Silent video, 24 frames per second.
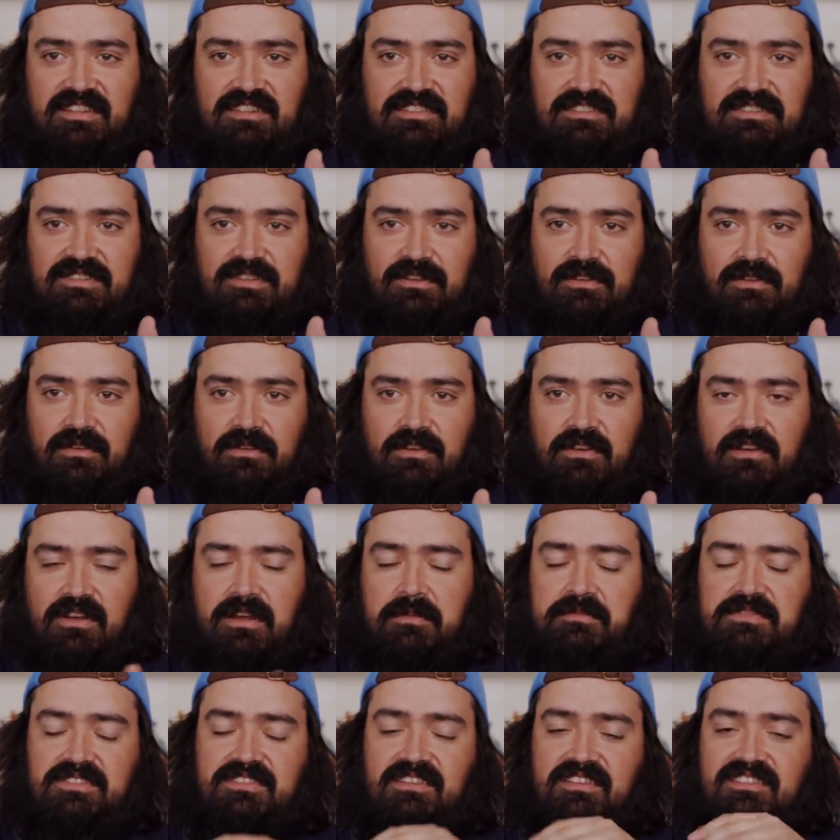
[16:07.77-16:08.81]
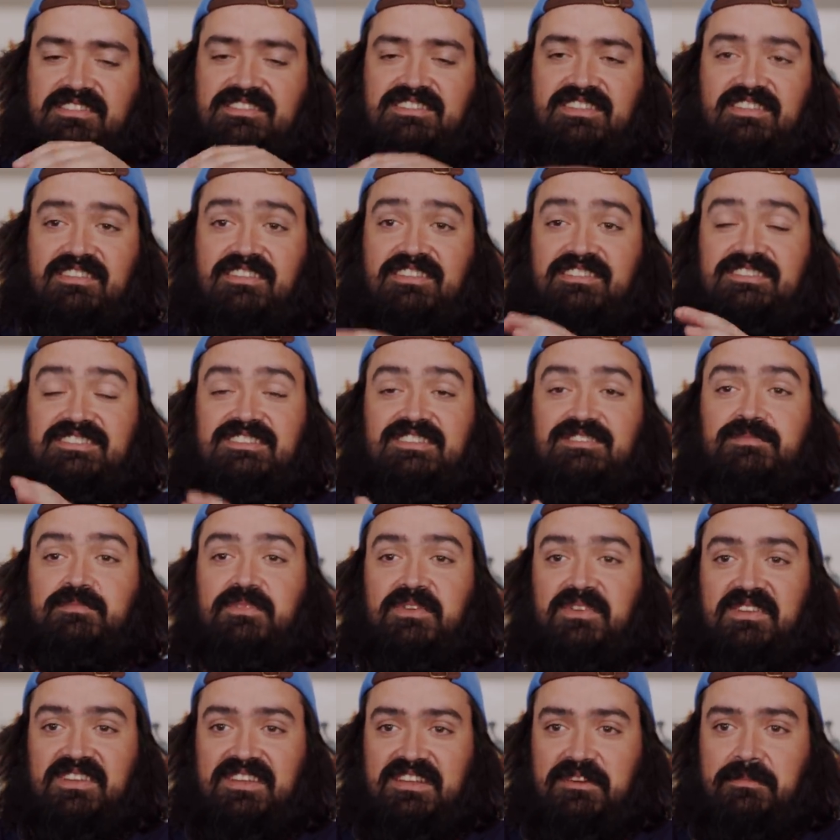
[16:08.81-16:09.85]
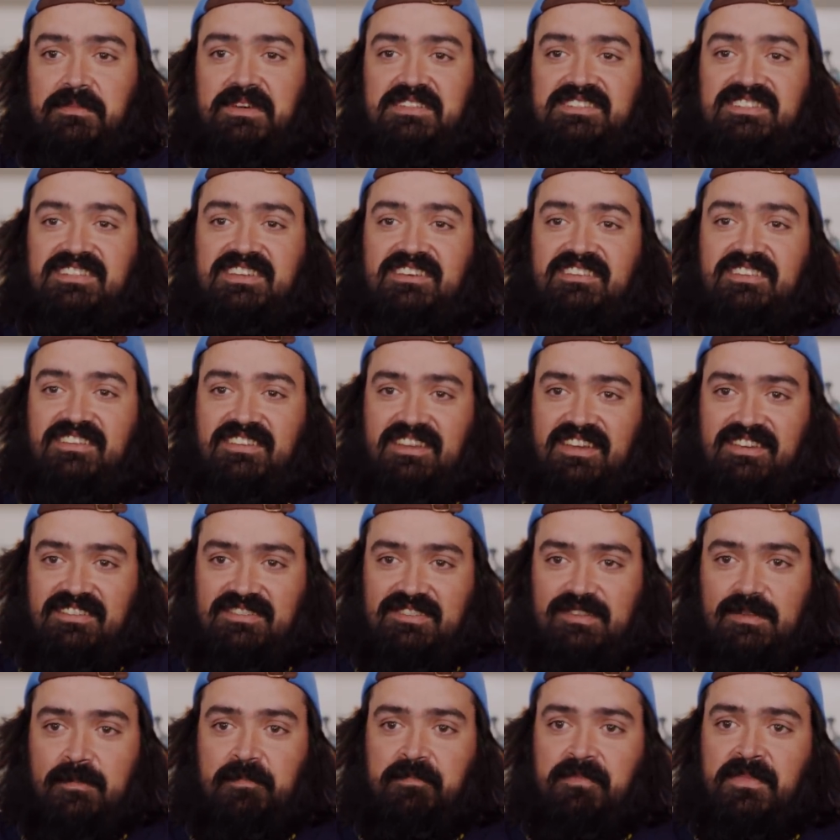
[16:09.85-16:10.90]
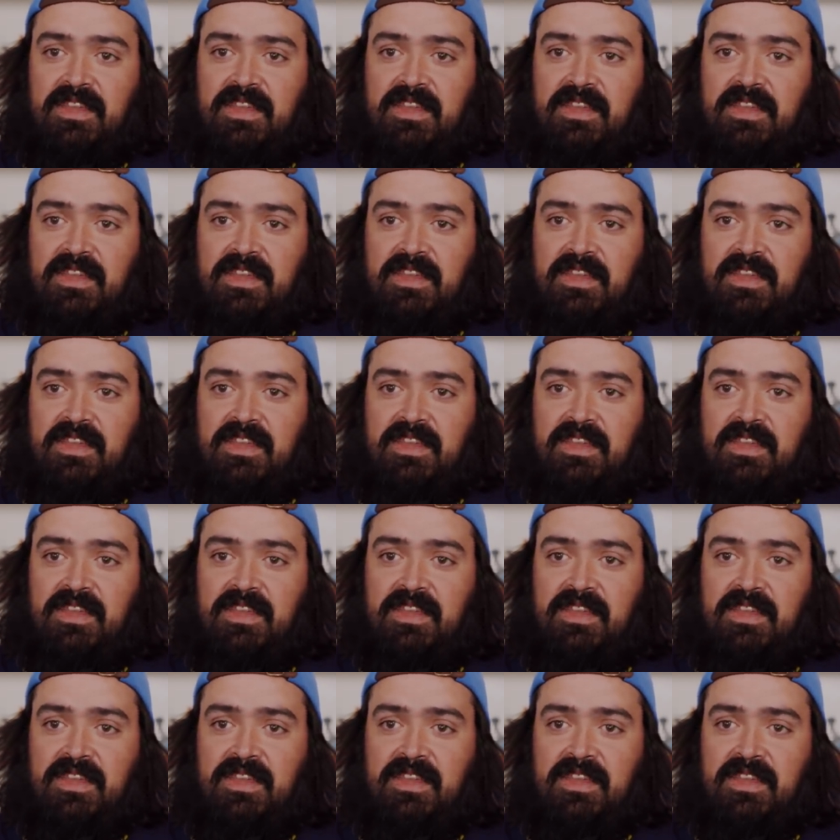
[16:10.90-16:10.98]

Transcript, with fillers: So, or I'm sorry, cellulose that's broken down by cellulase.